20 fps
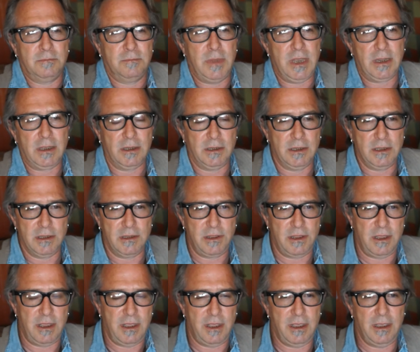
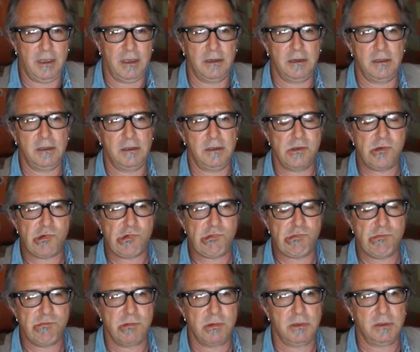megalith head
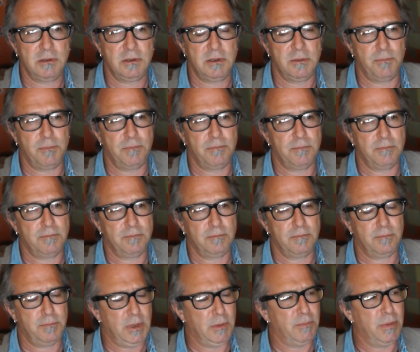to
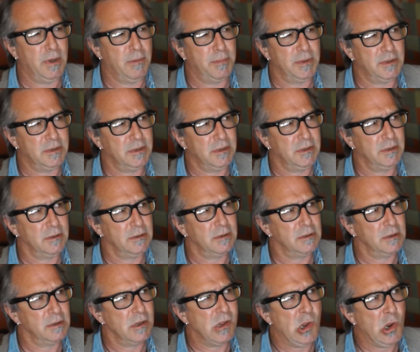be puppeteered.
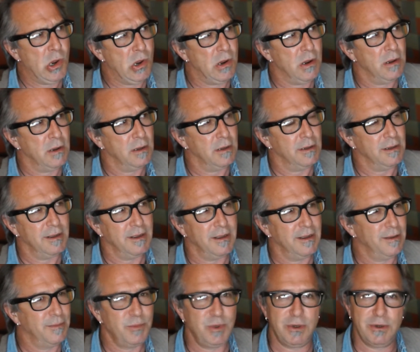
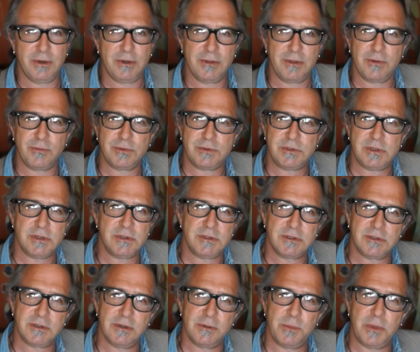There were just
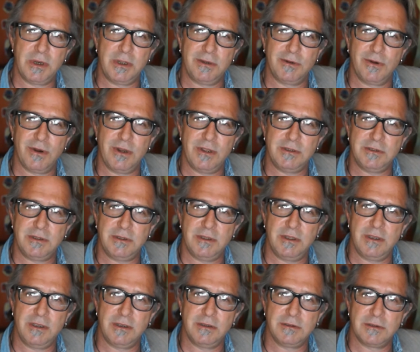so many crazy
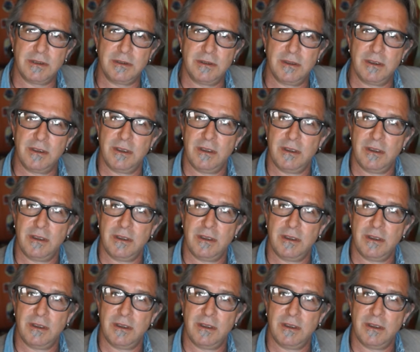things, and